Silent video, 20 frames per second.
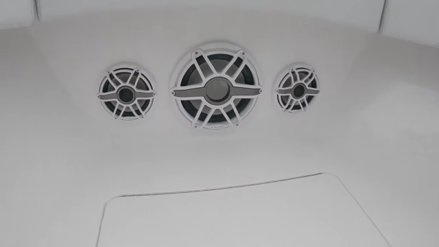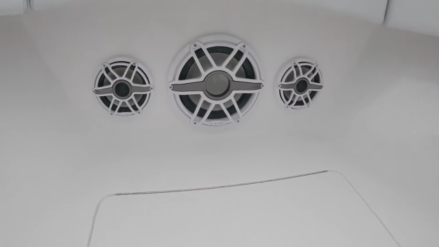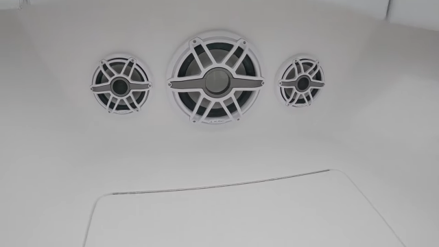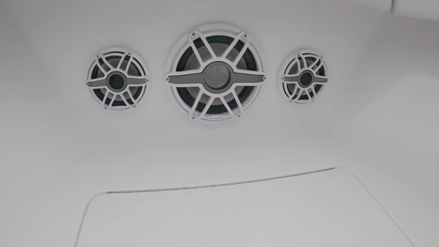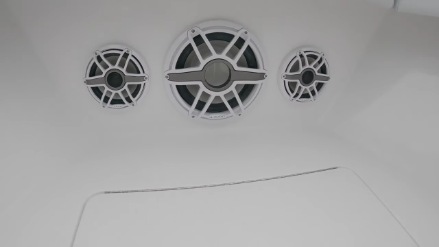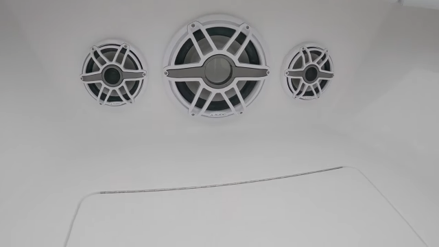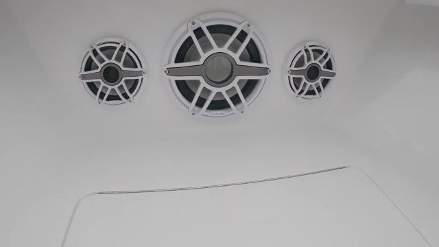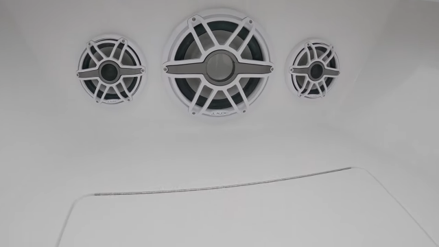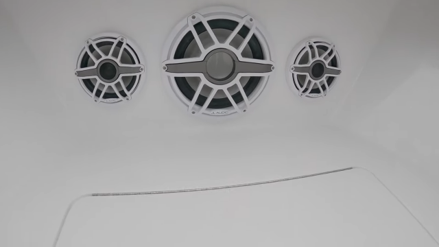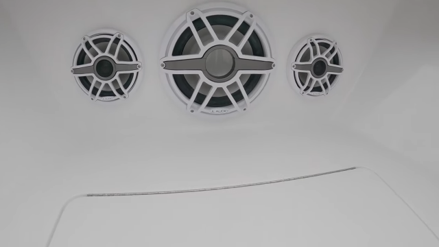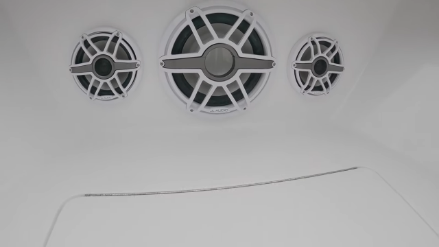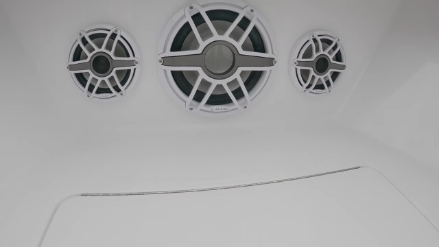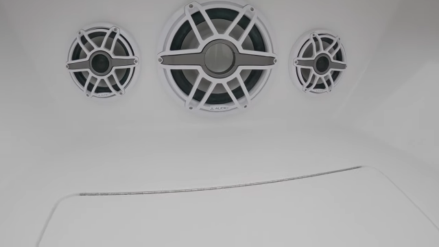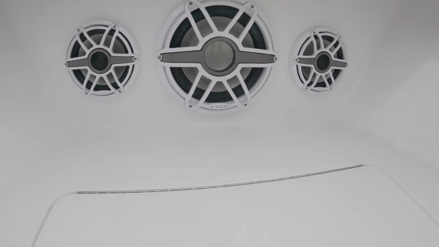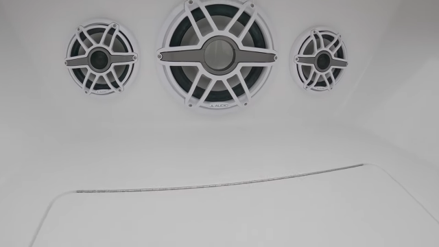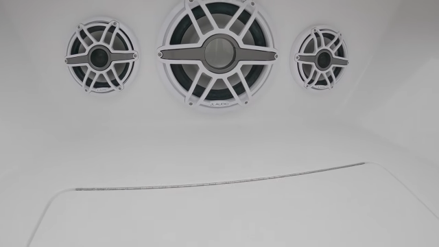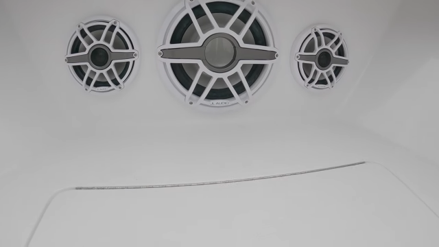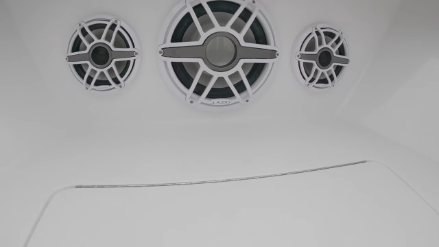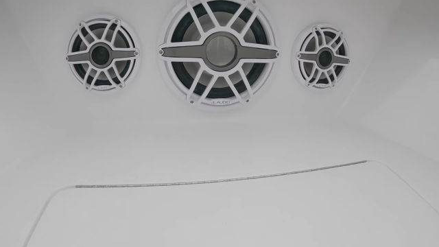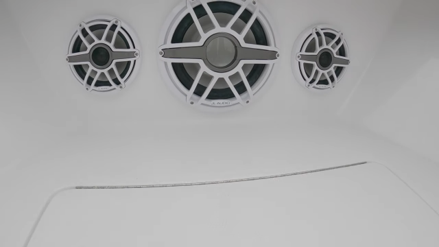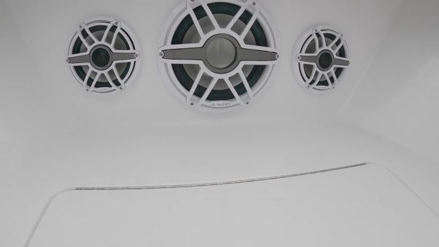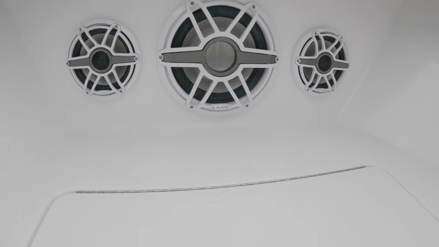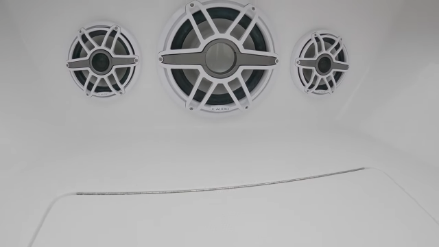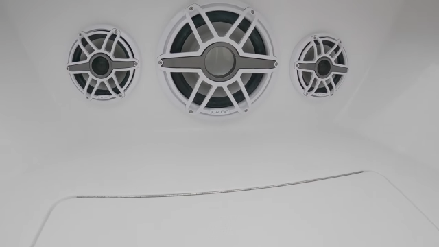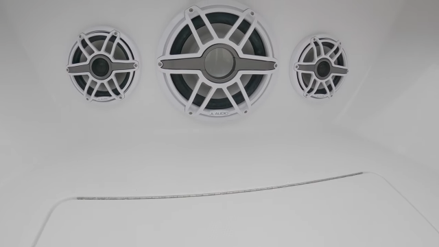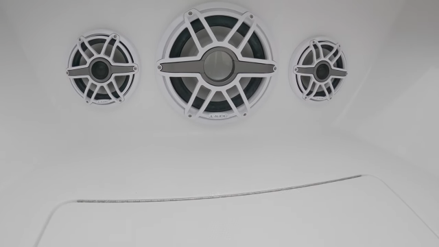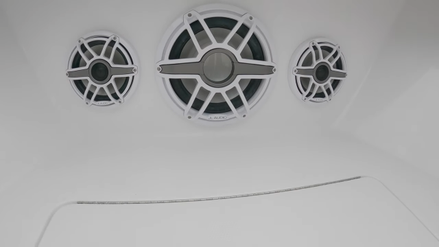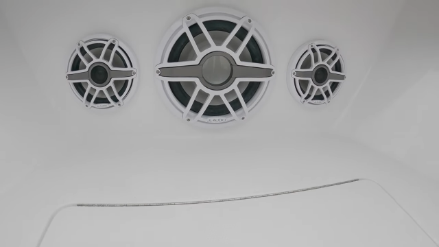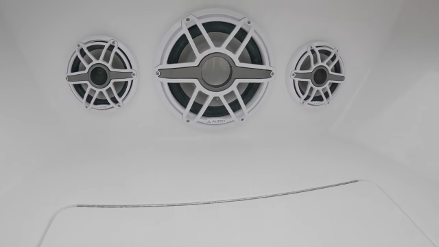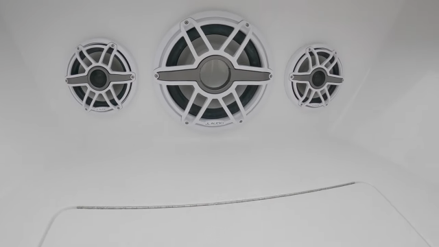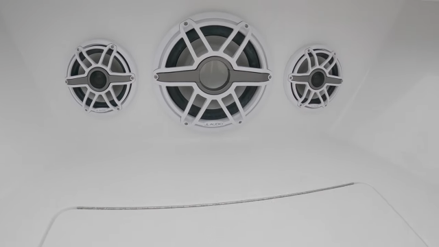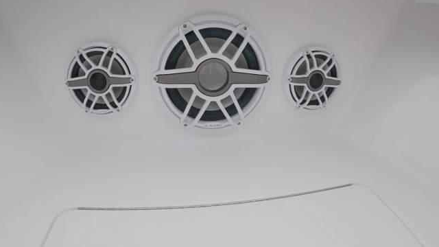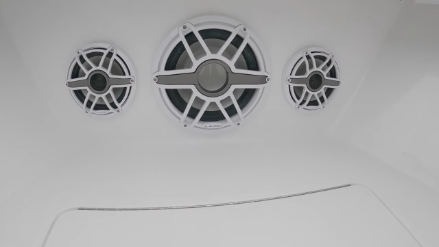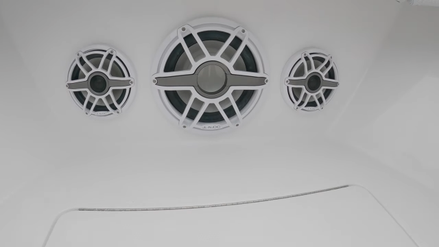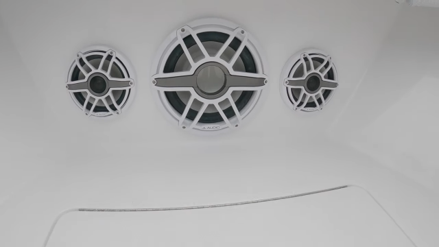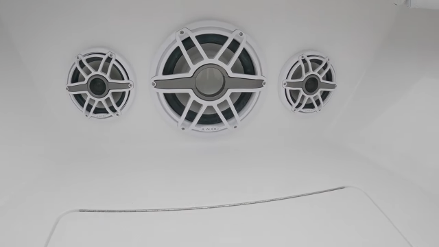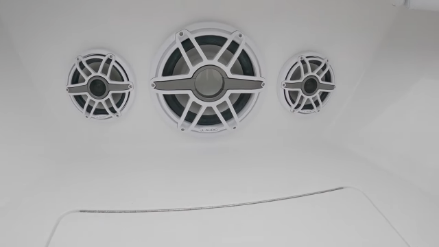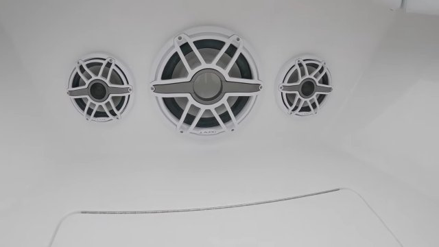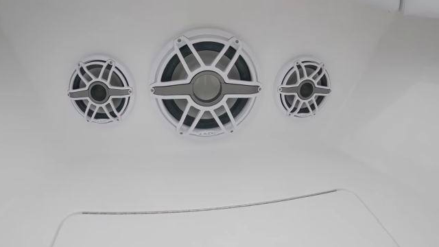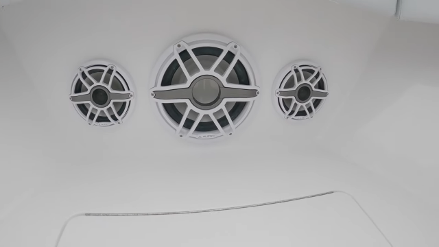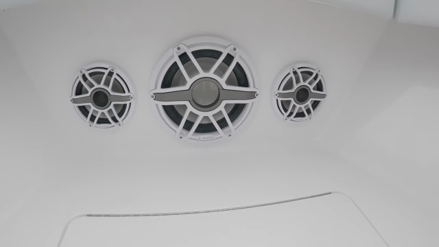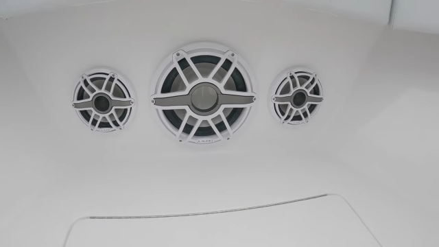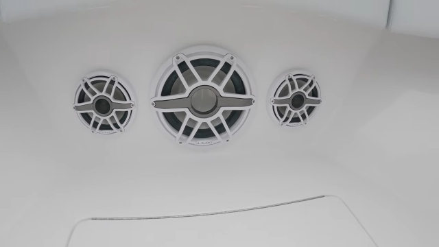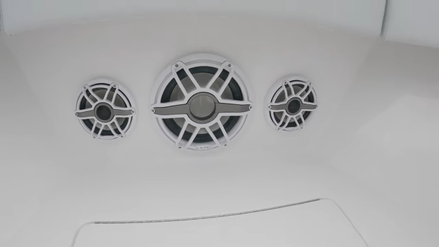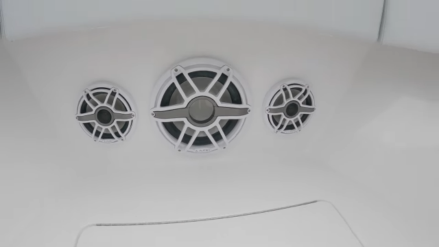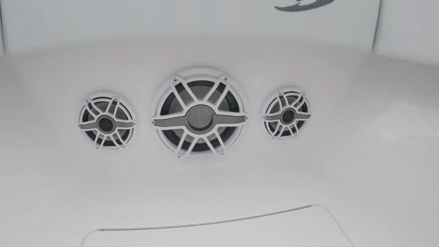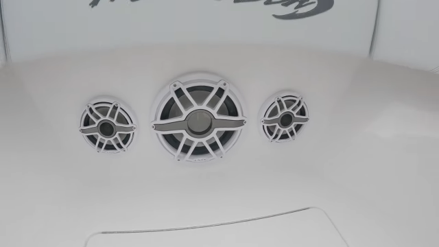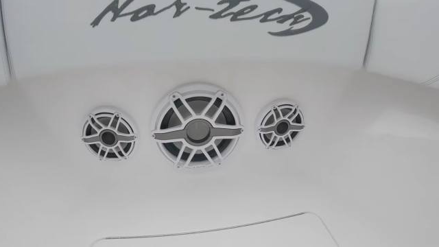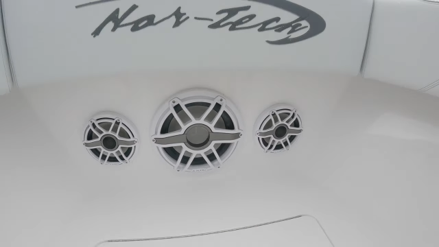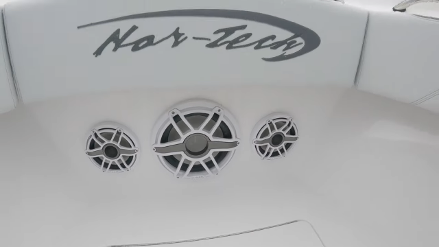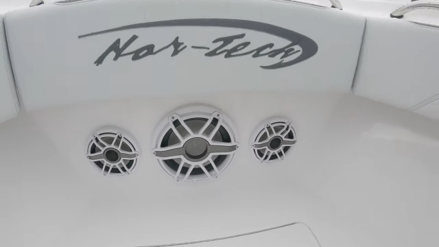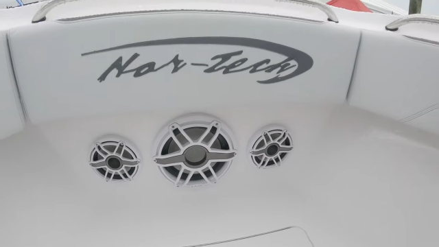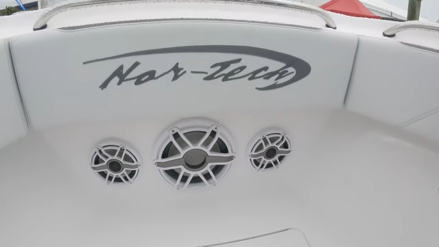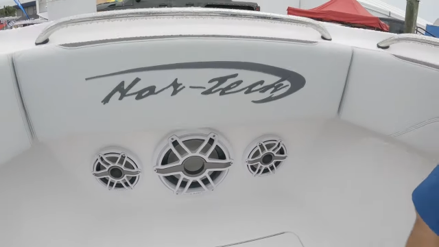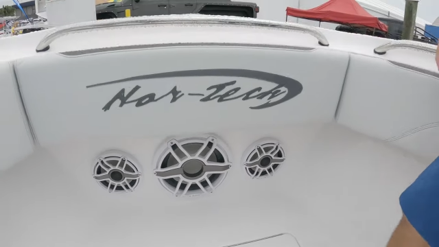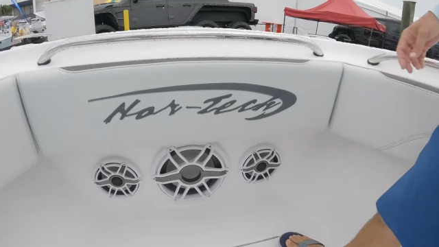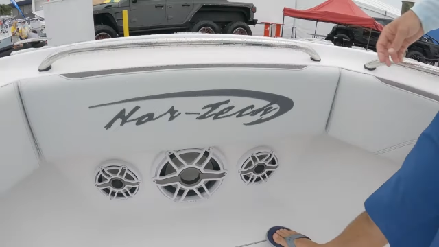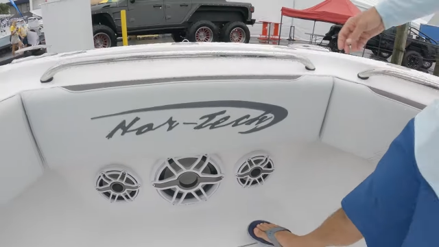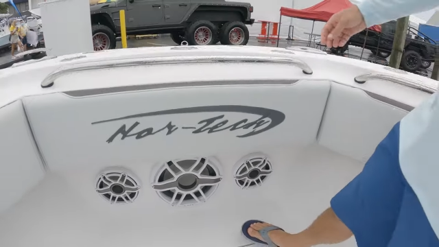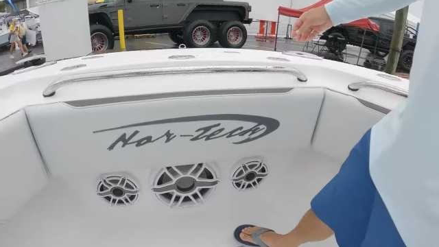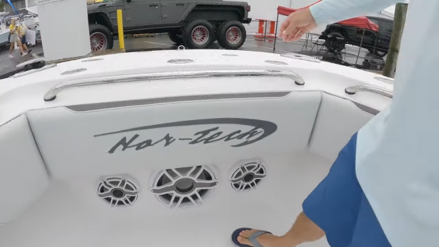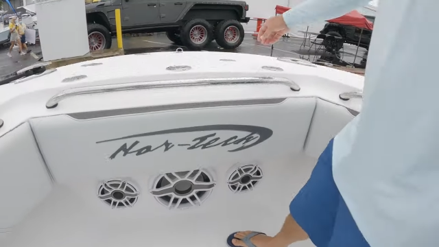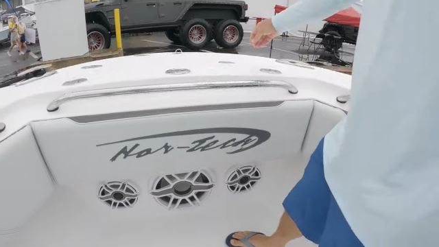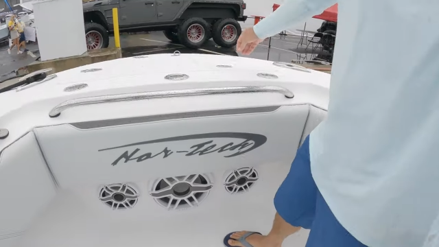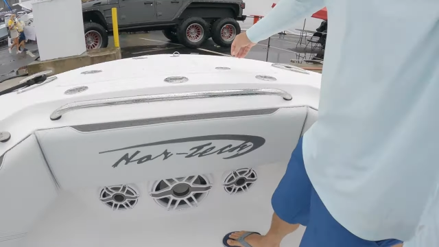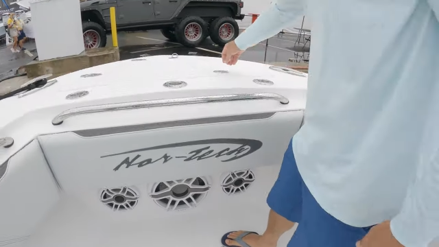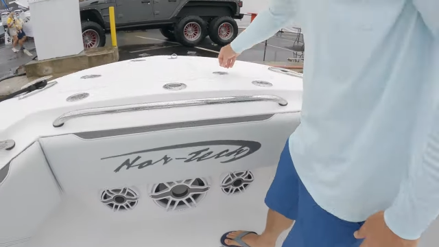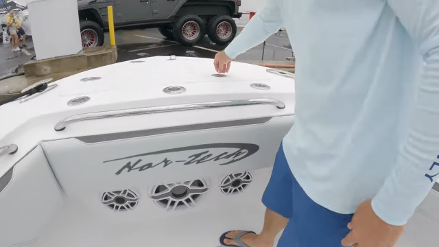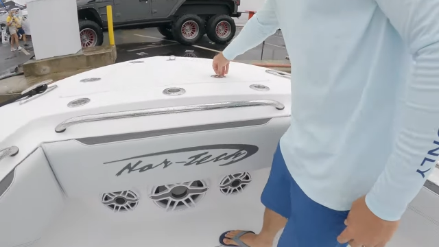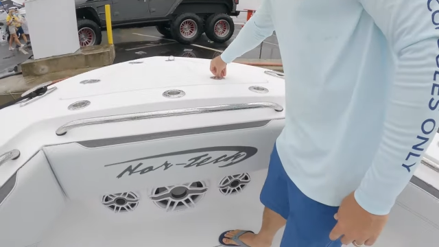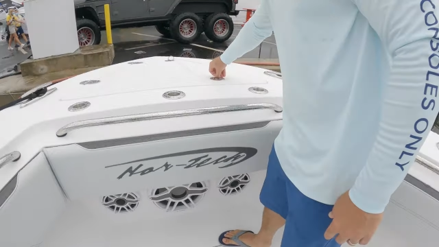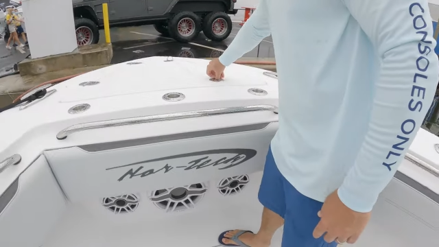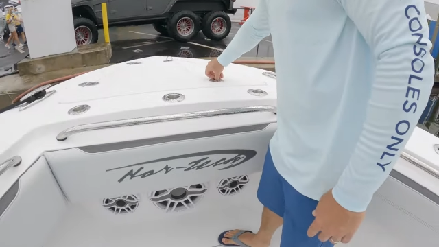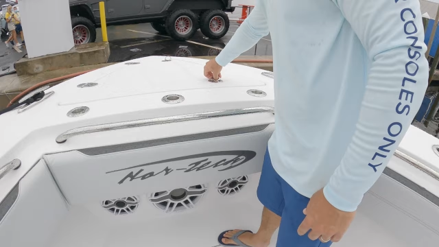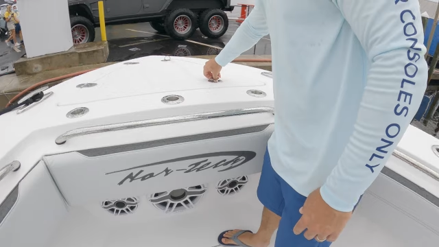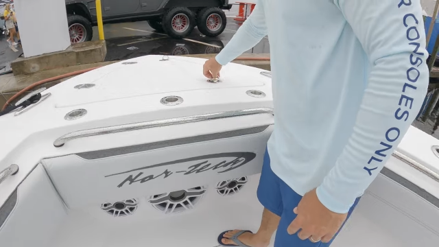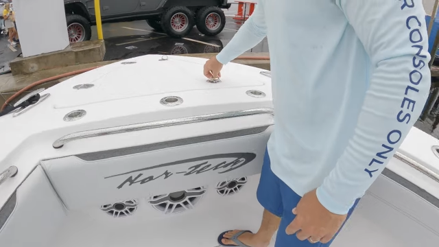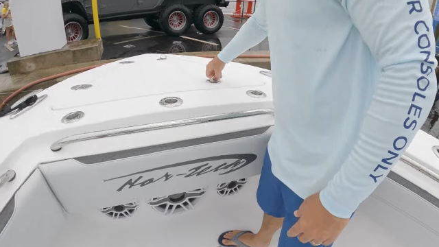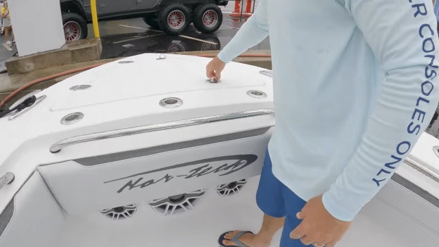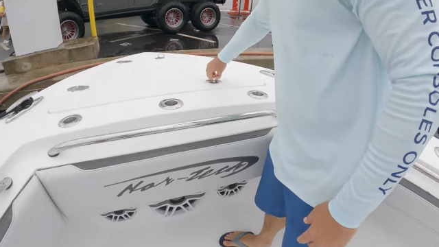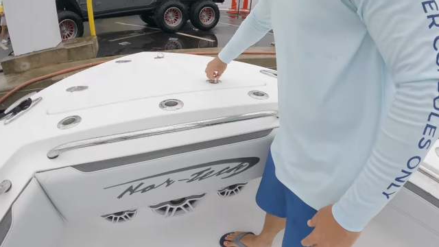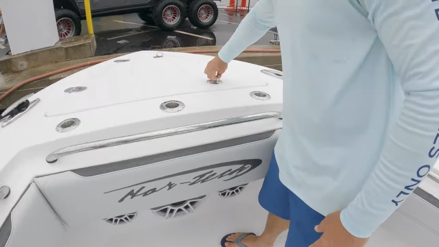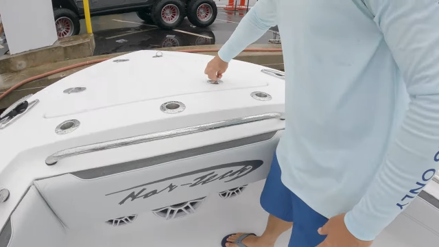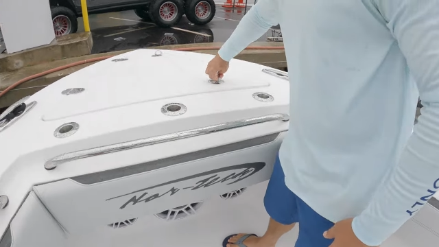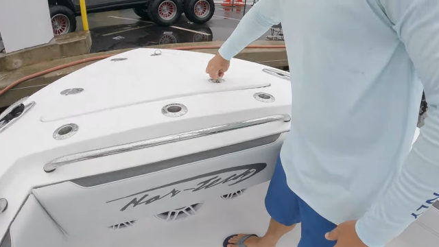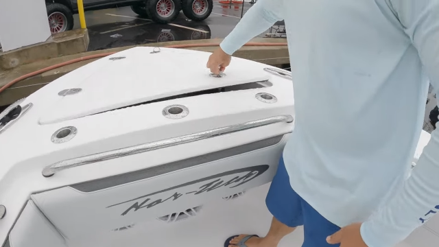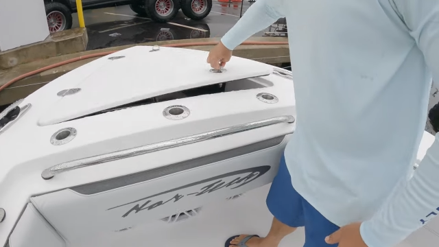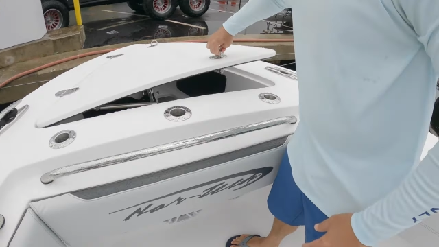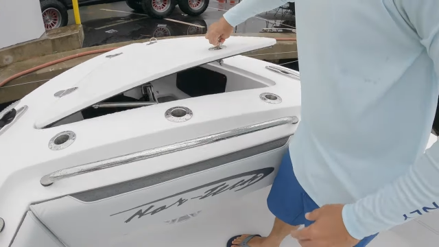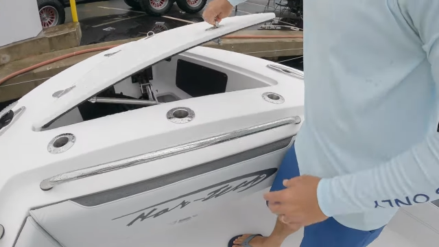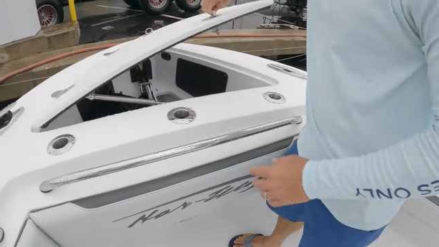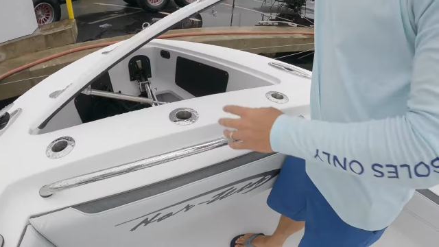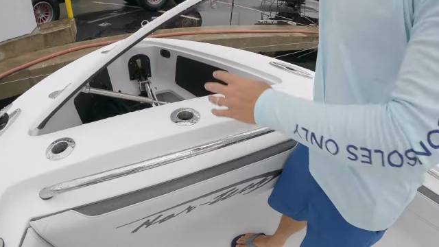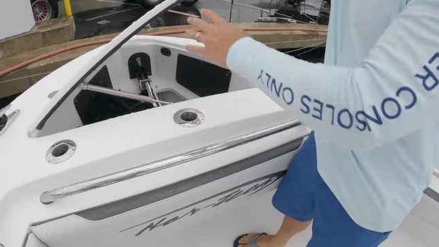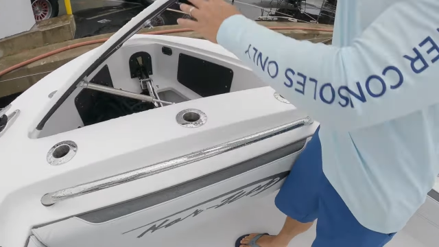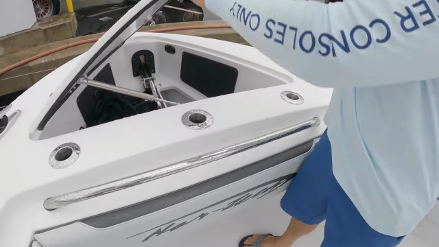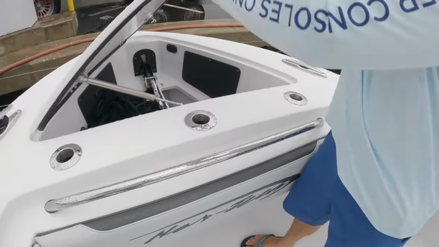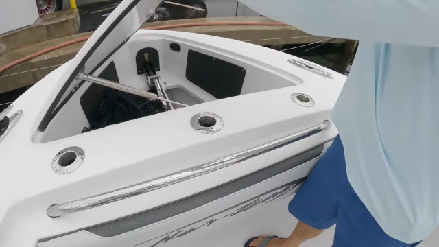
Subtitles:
(no speaker visible)